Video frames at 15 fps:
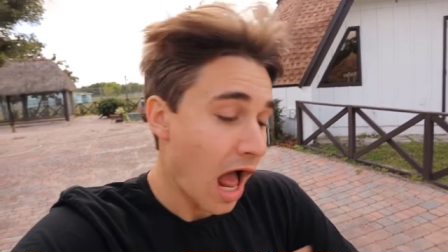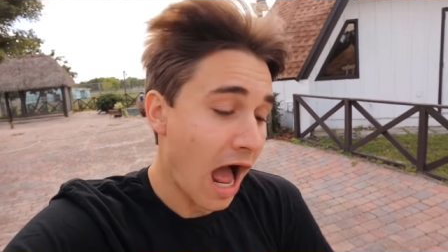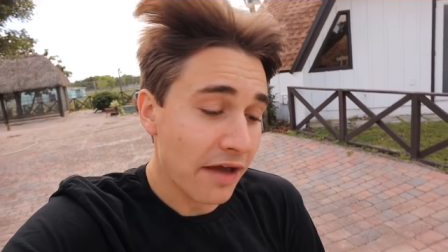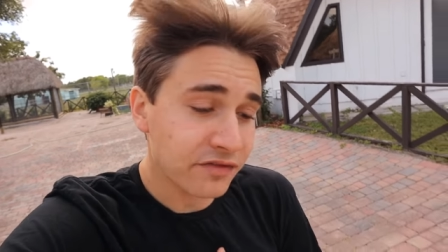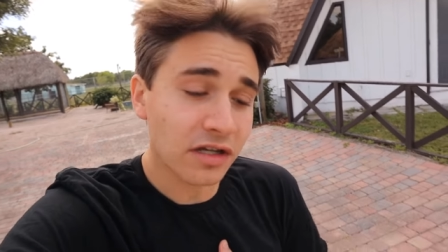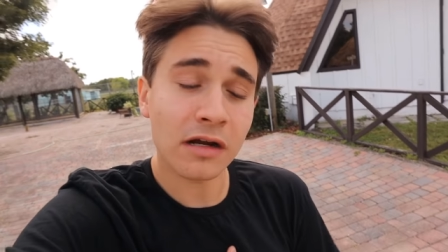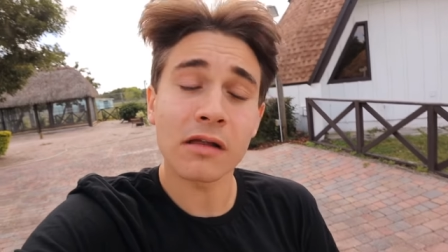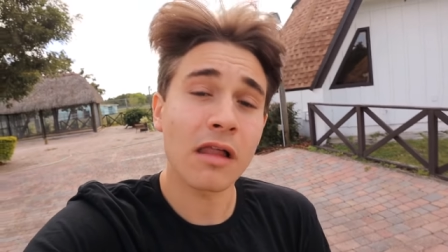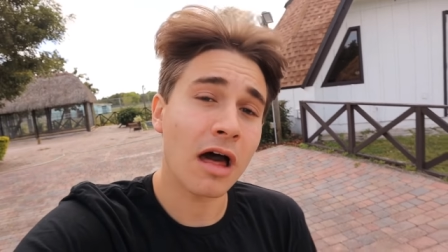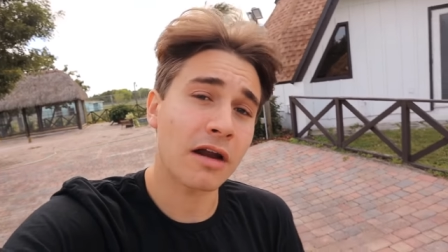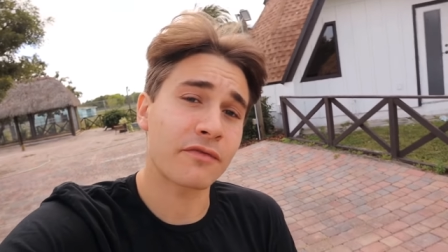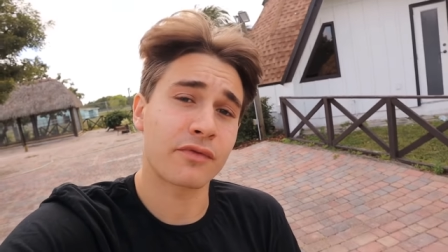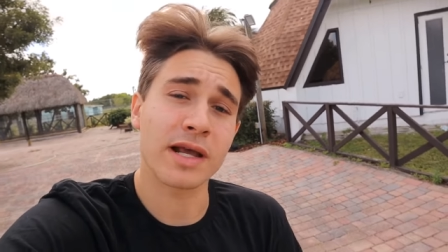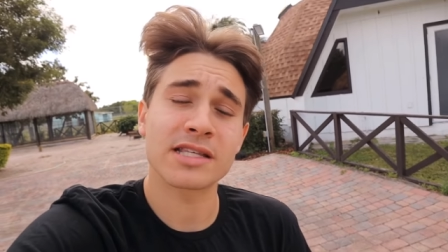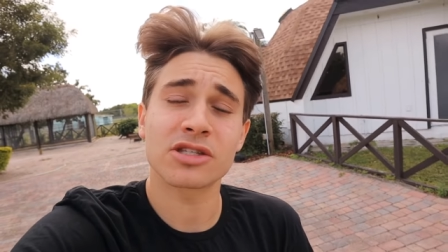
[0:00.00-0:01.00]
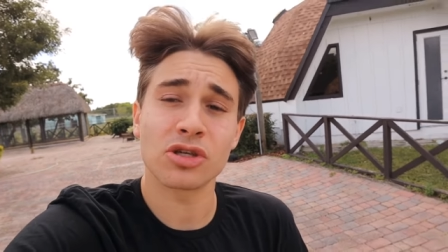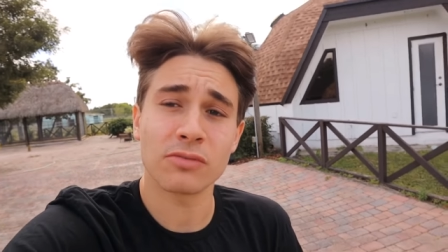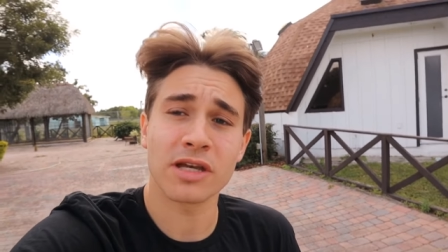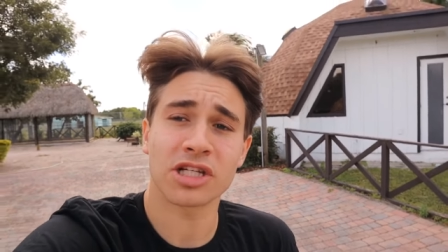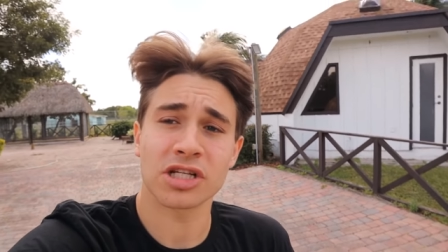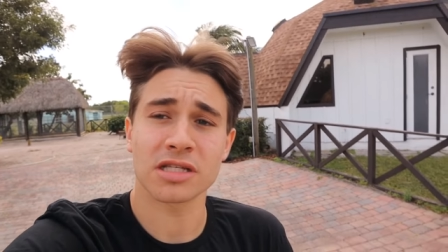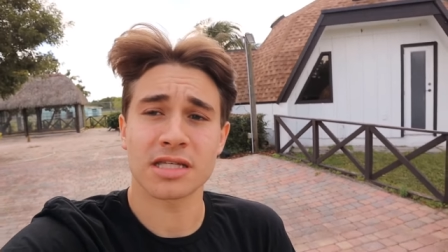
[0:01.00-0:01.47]
I've done a lot of
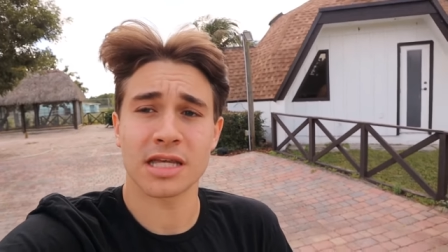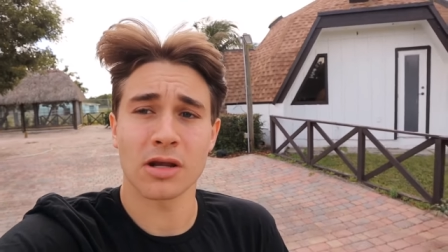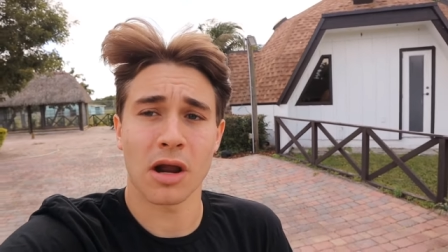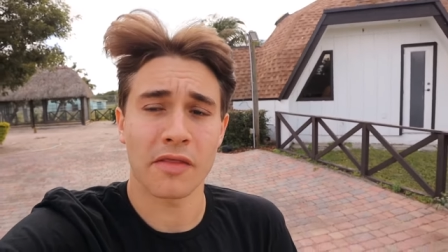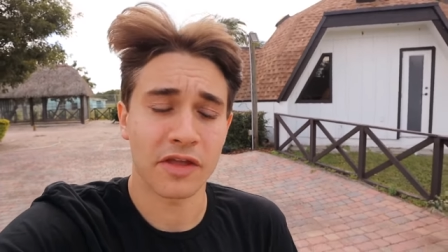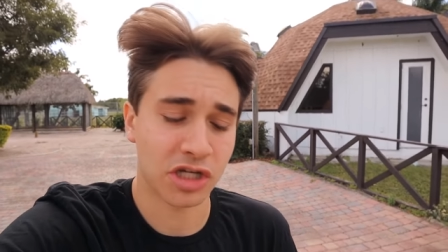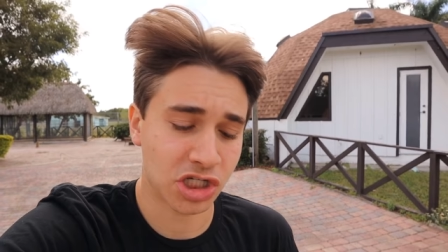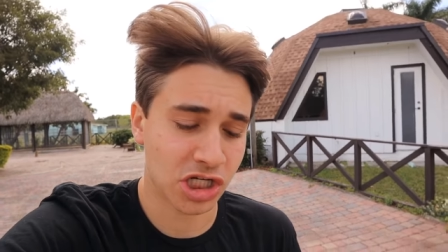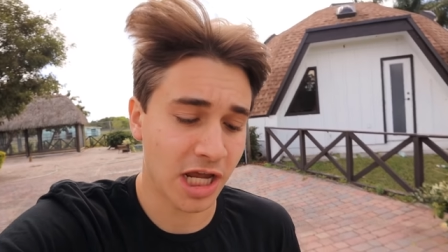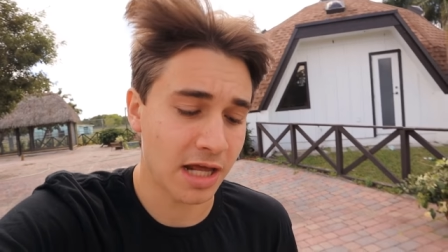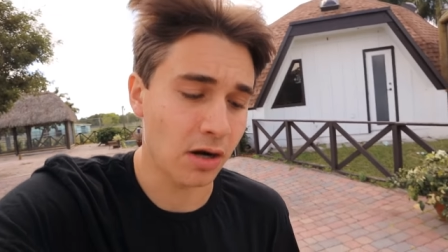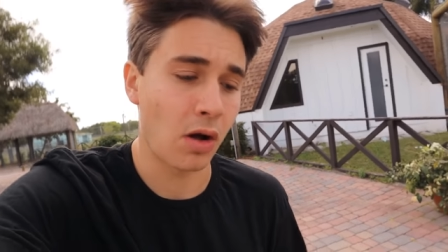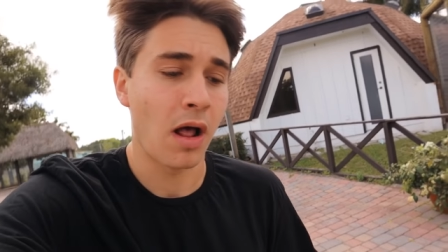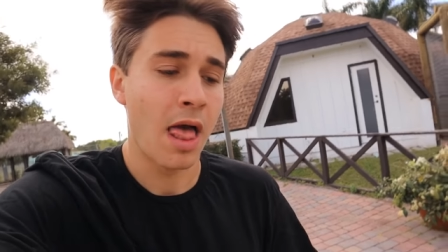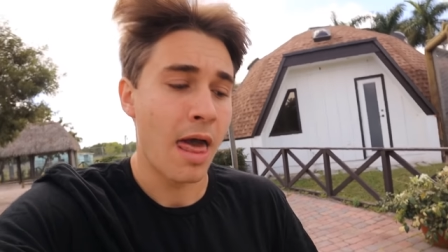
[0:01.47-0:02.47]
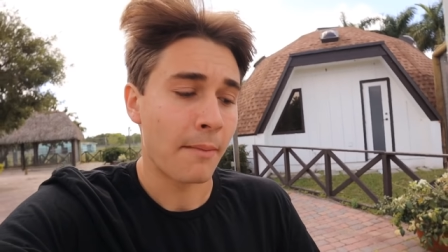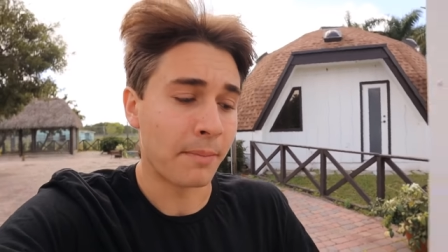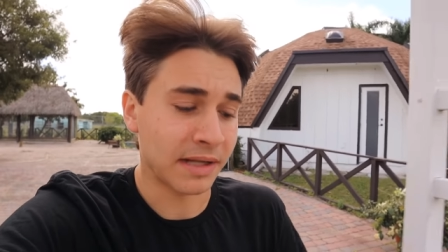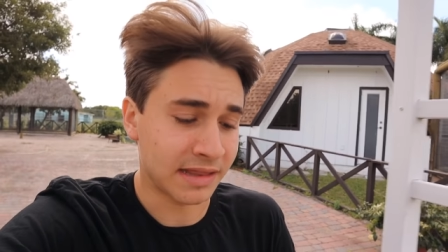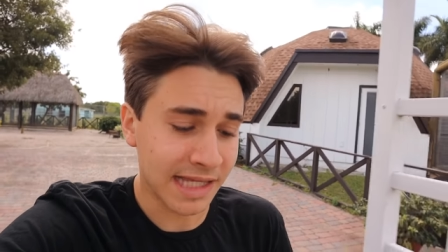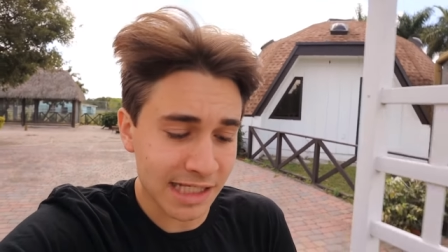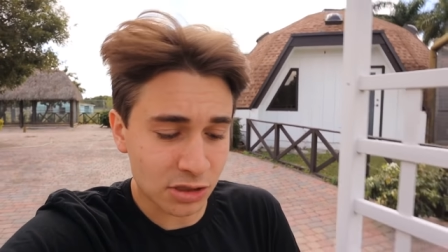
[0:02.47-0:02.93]
rescue missions here on the channel,
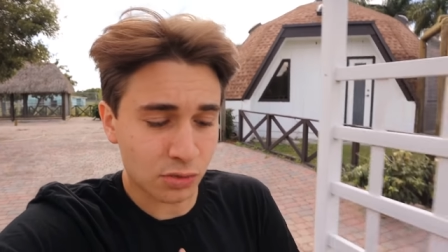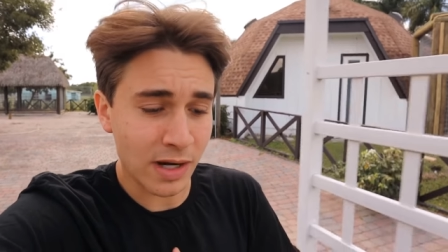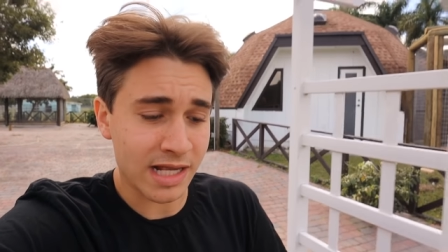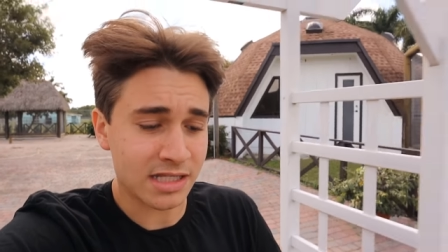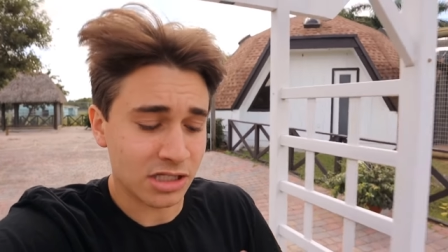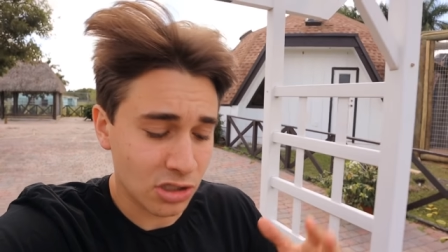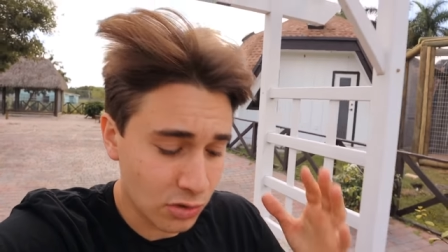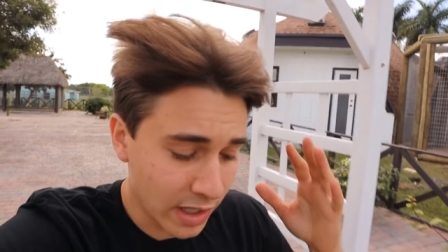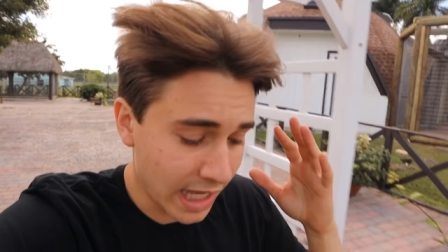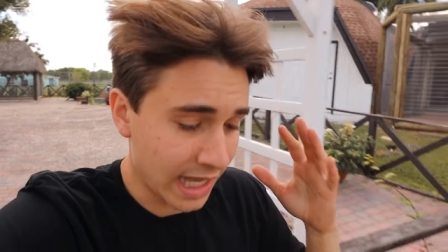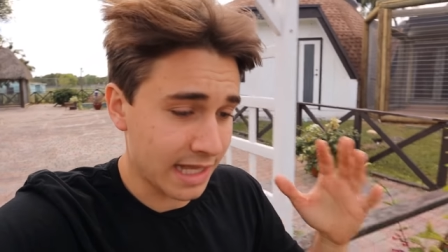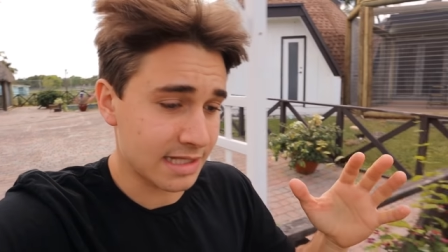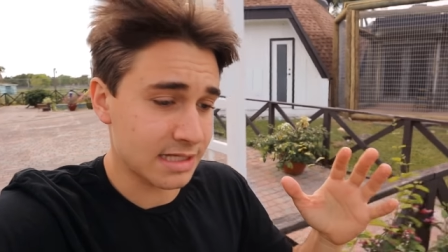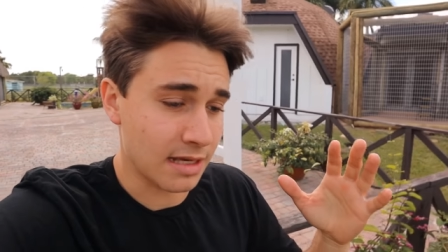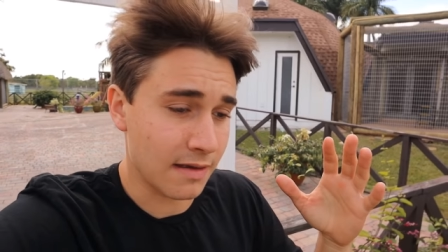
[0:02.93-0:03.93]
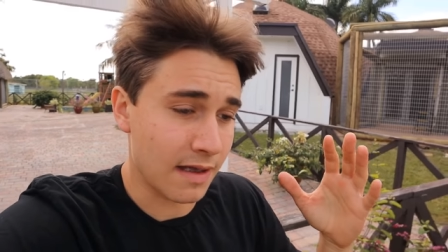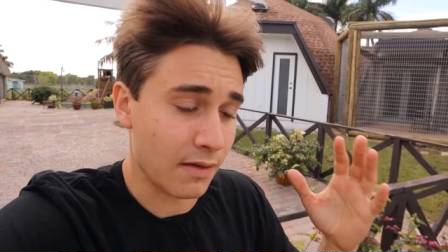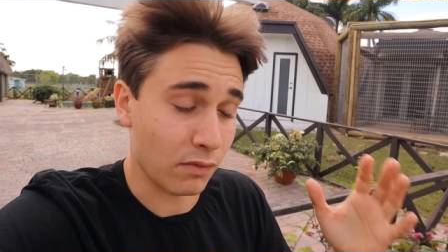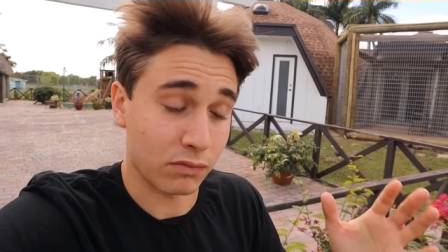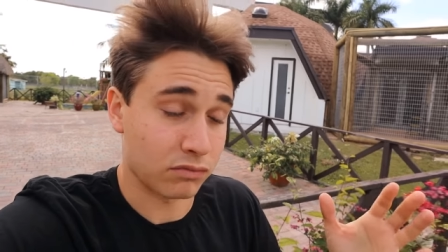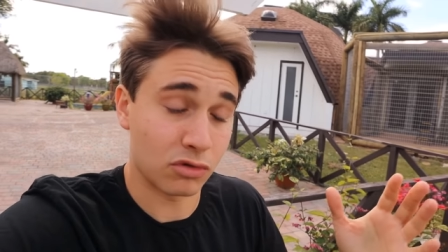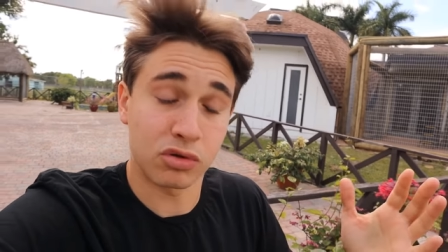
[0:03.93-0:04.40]
but this rescue is
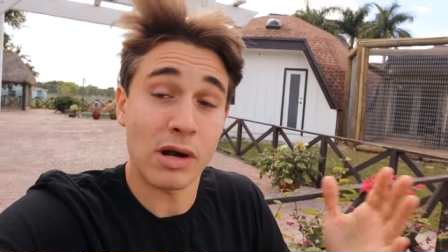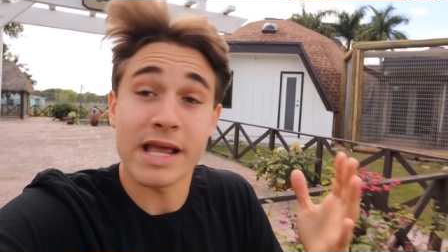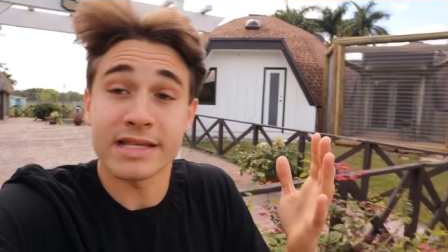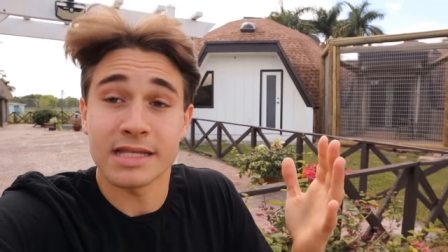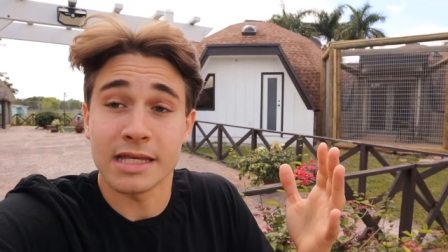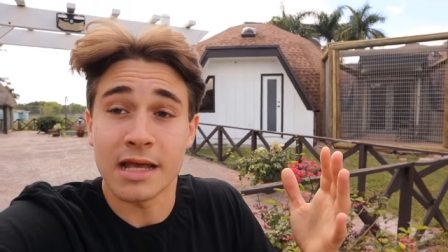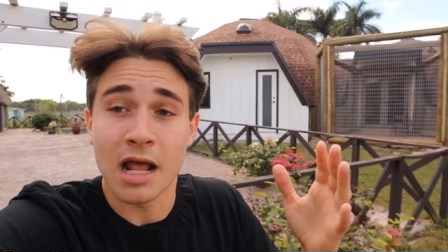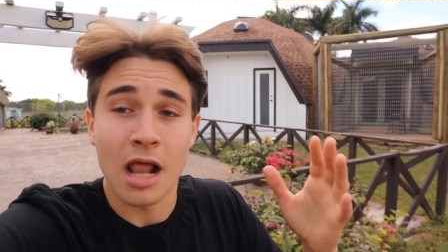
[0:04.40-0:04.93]
crazy.